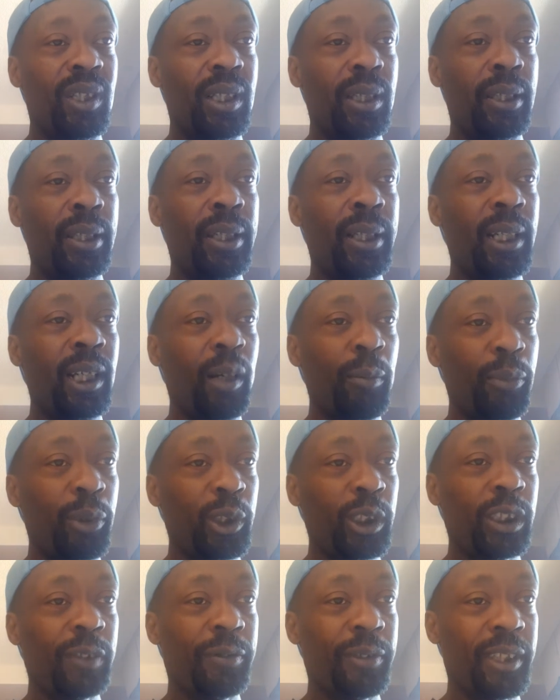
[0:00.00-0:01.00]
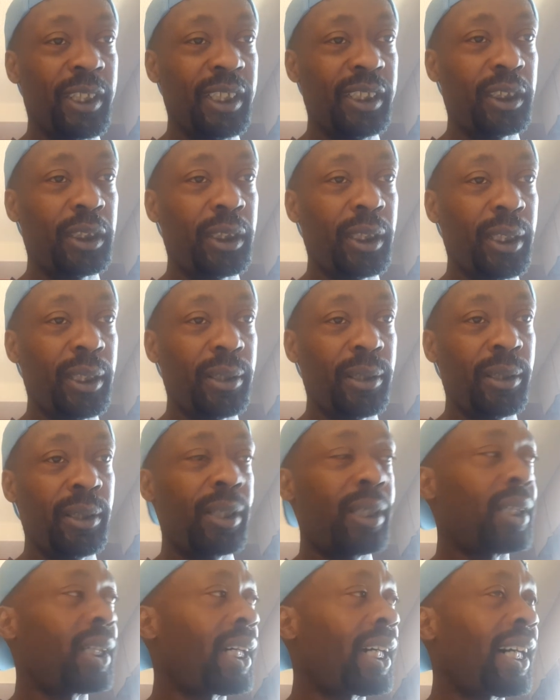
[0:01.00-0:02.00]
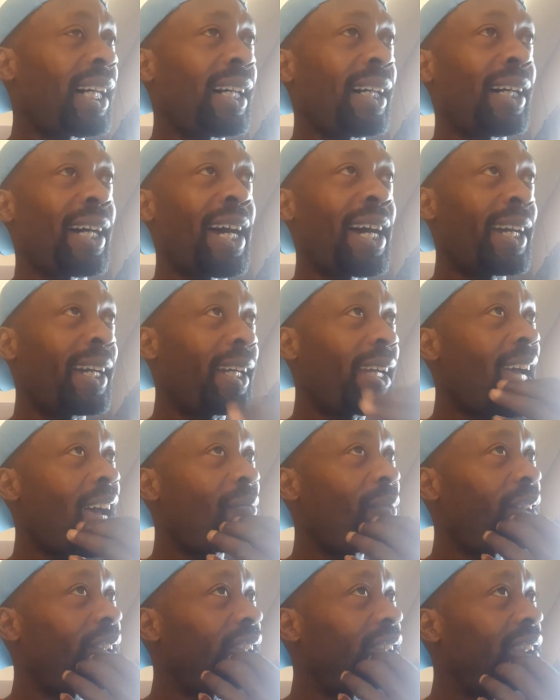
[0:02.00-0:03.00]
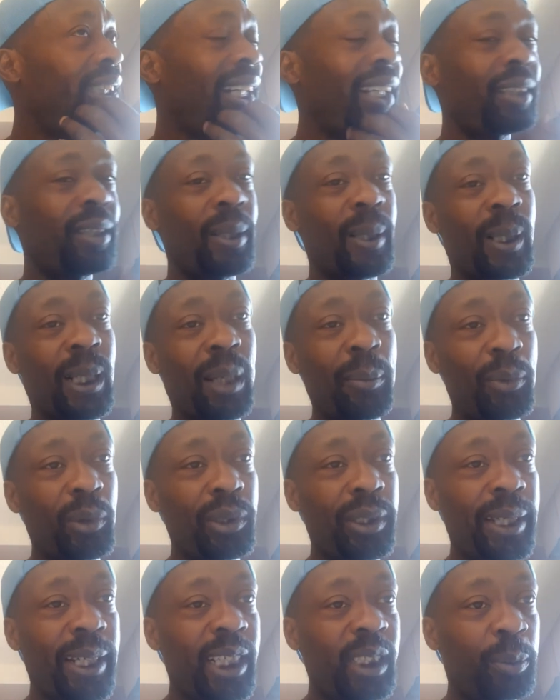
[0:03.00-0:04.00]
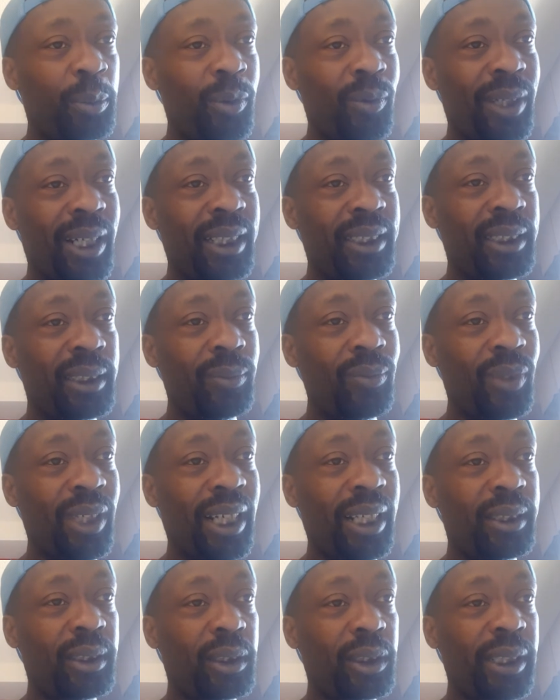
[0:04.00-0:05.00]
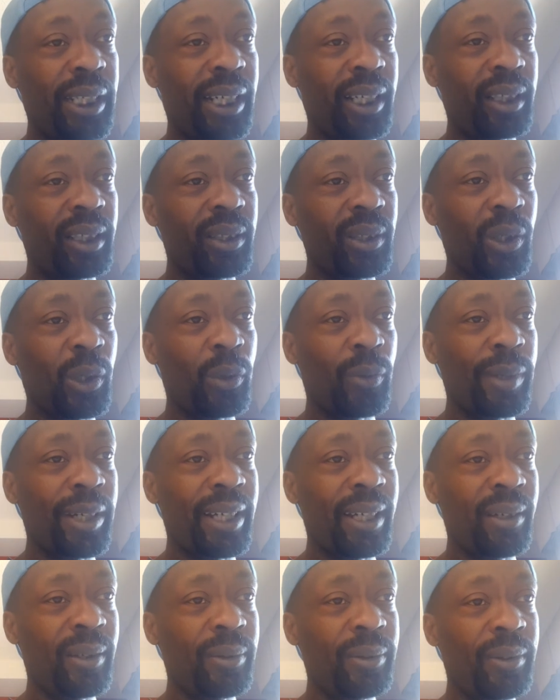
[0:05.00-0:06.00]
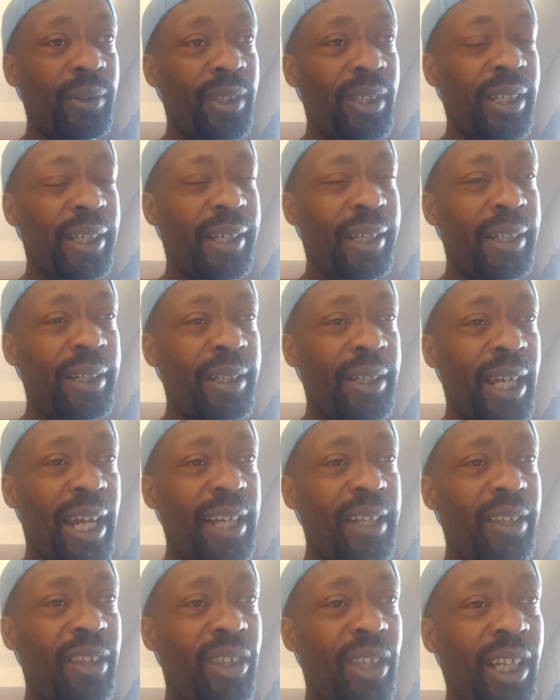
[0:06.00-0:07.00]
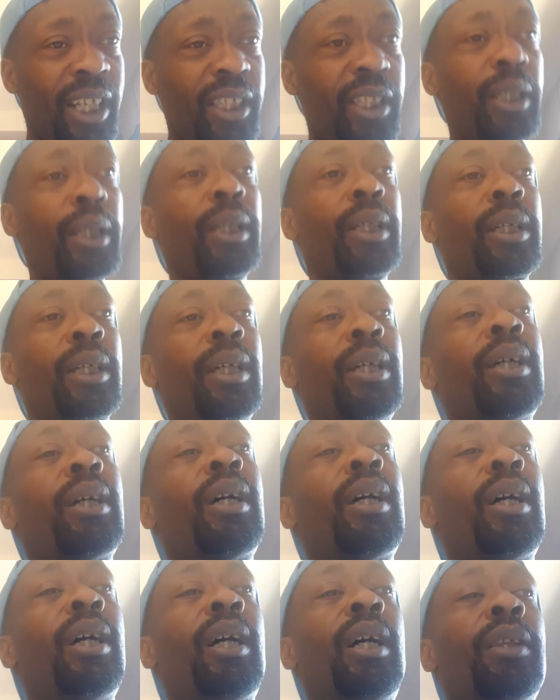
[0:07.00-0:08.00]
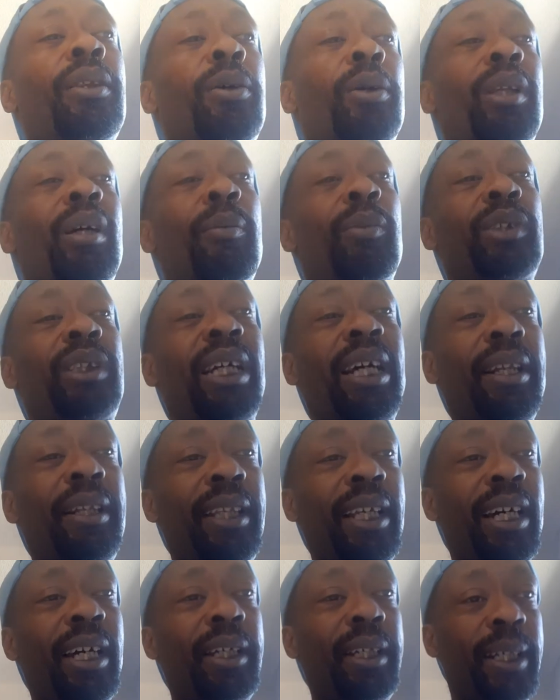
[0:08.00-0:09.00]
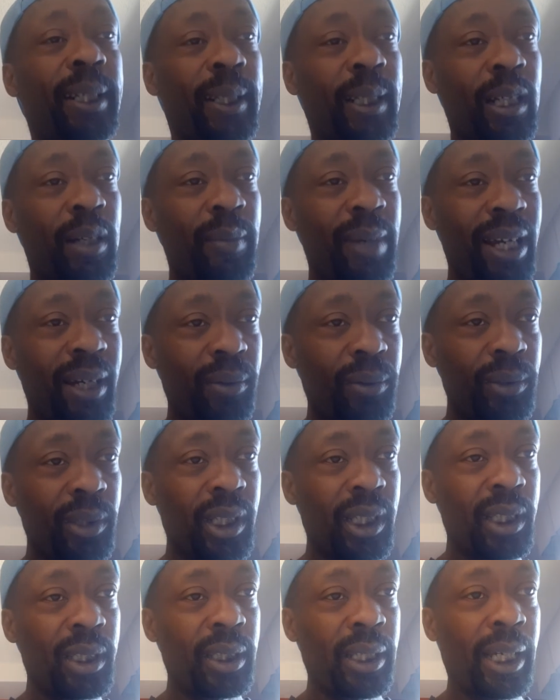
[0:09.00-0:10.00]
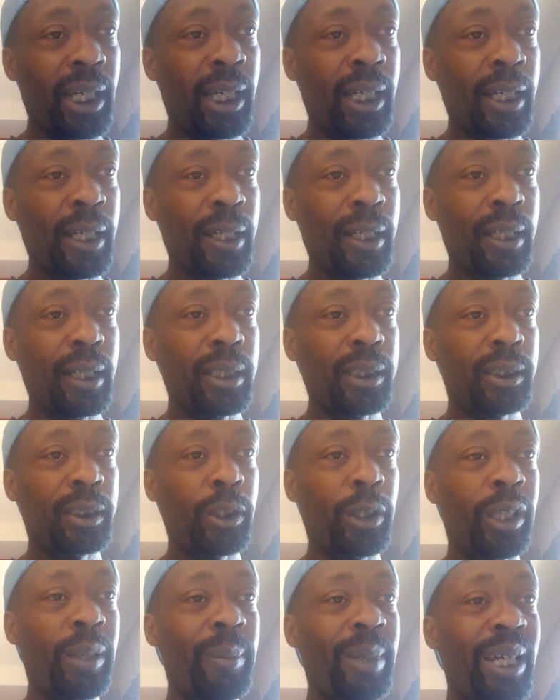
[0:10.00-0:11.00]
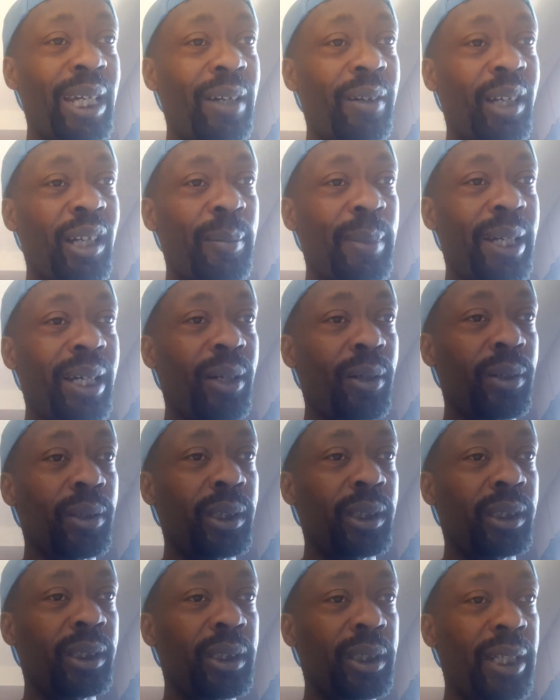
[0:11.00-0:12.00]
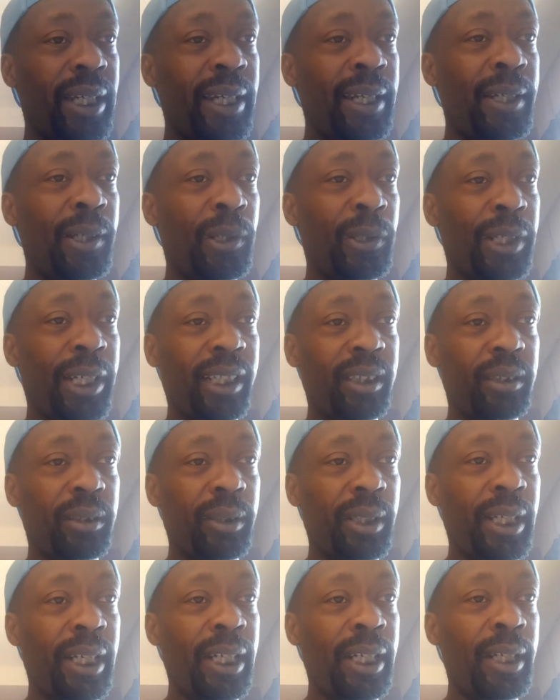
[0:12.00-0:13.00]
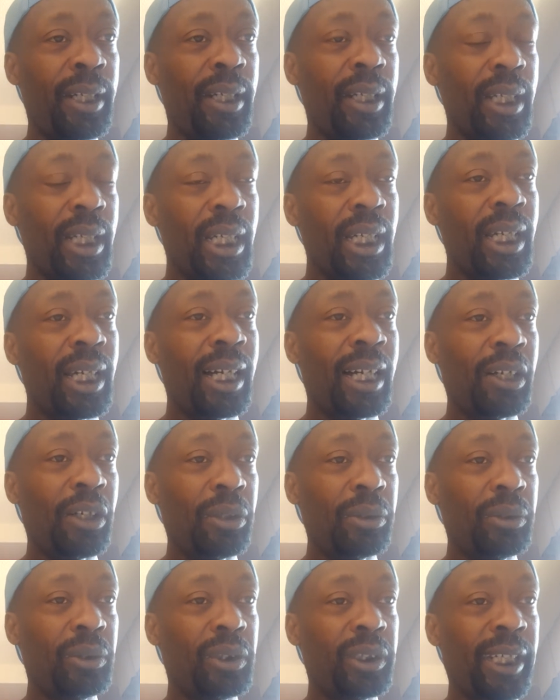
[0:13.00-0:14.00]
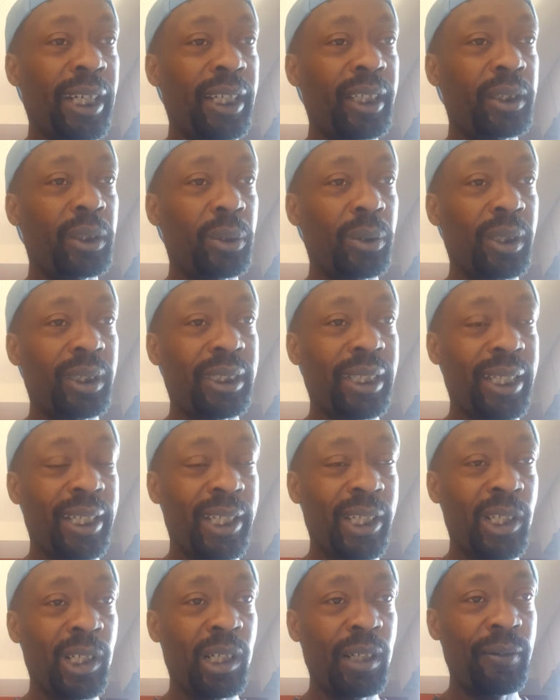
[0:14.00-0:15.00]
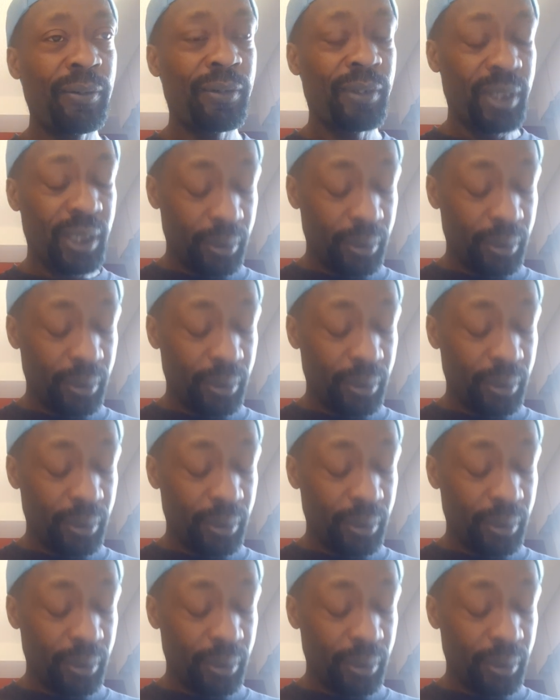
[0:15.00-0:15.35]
the numbers for this year, uh, I haven't checked in a couple days, but when I when I checked around the 9th, I think the numbers had not yet come out. Uh, so they may have come out today or yesterday. I'll check soon as I get off